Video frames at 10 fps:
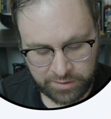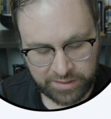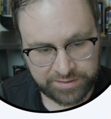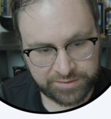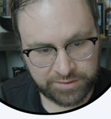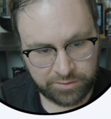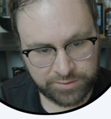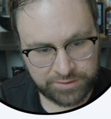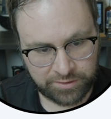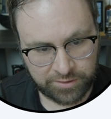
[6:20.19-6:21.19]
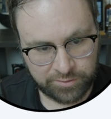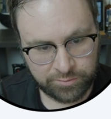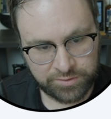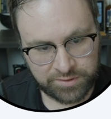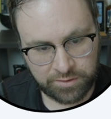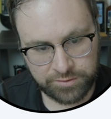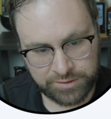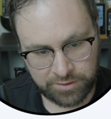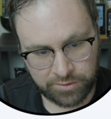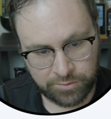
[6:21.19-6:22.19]
at
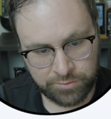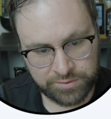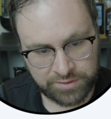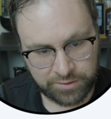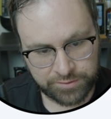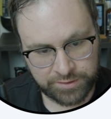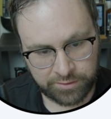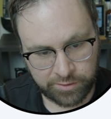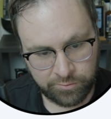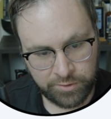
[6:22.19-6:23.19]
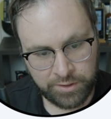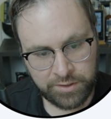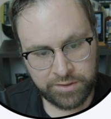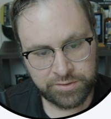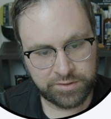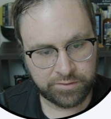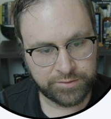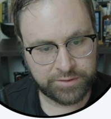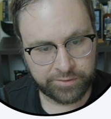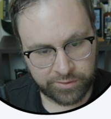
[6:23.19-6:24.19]

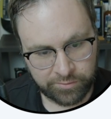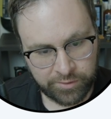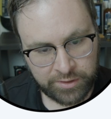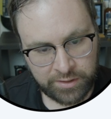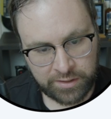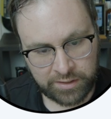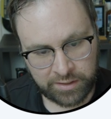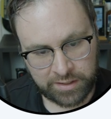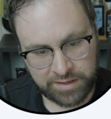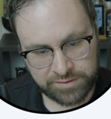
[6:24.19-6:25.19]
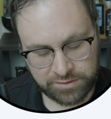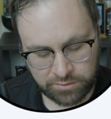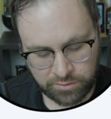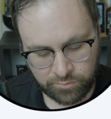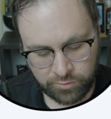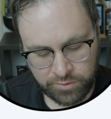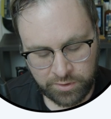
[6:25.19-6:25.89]
00000000, and I assume